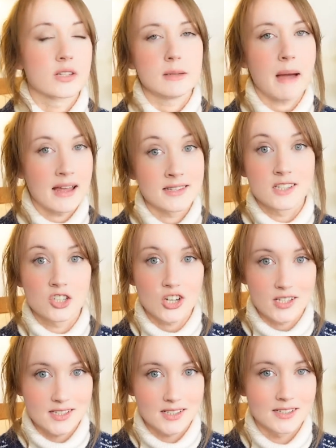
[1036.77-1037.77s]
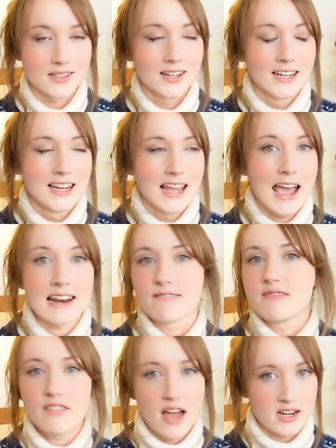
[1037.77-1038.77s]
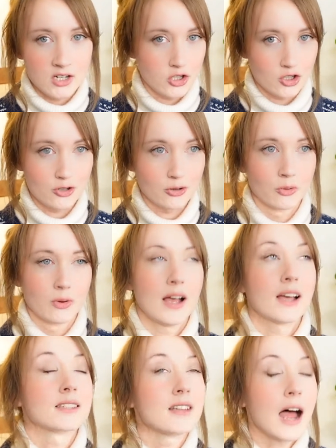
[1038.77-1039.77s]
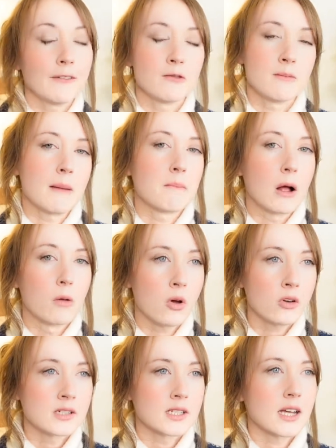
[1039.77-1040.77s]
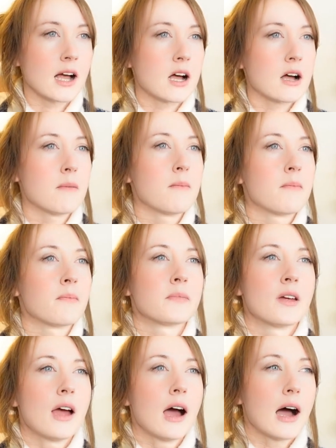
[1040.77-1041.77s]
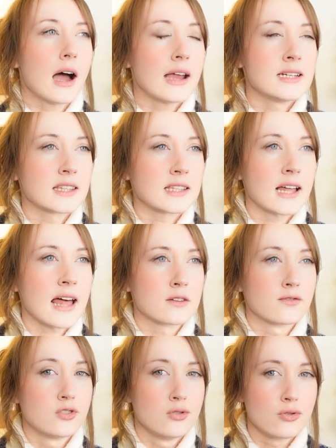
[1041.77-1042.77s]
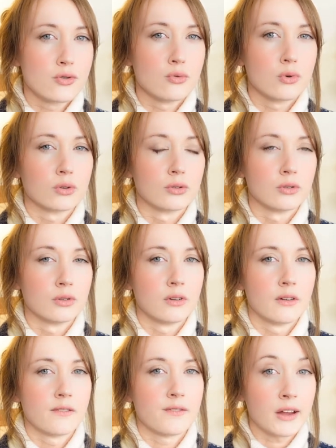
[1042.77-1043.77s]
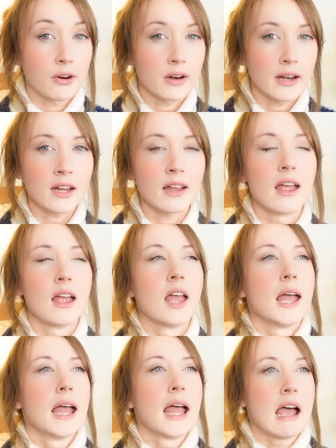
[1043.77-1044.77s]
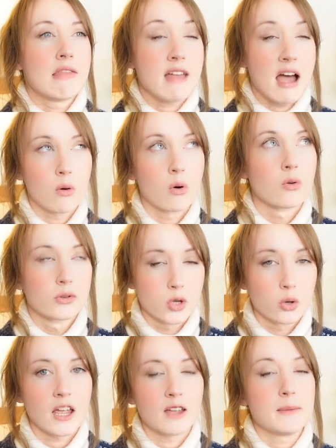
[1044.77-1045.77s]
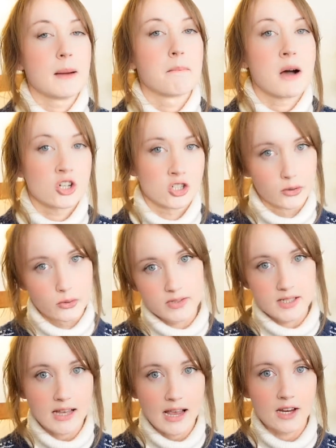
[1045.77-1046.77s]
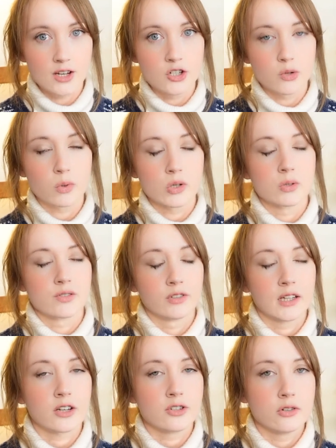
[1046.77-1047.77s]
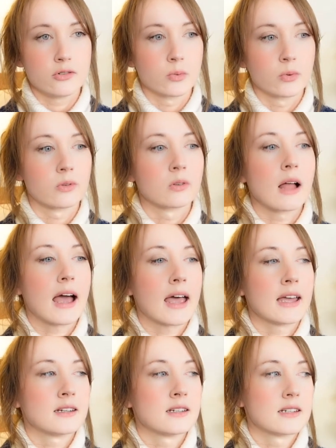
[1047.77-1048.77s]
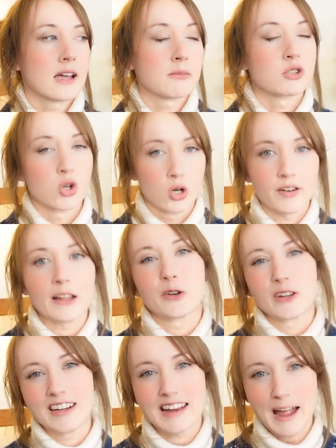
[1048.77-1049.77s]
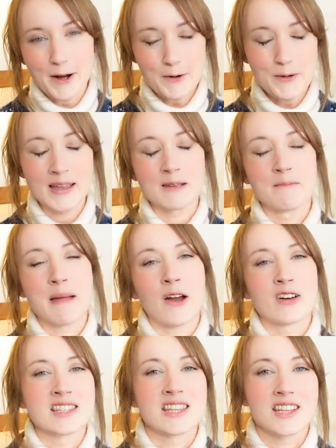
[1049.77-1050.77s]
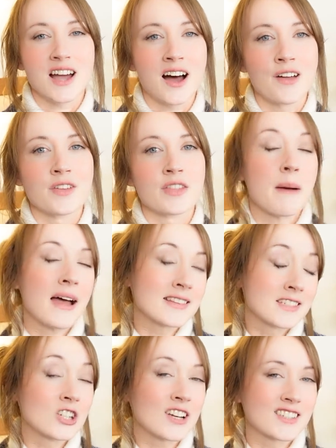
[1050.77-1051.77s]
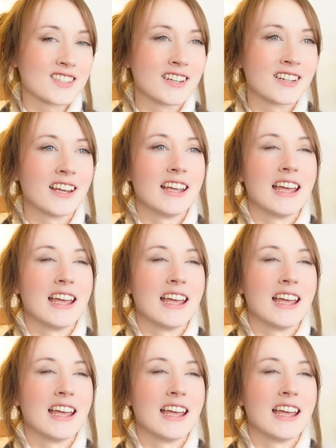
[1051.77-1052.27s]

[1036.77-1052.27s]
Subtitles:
pattern suggested. And I've never had an issue. Aside from my Belmont, I knit that out of Tuku wool fingering. And that also gave me a much looser gauge, which was really unusual. And I'm sure if I look at it now and compare it to the yarn that the pattern suggested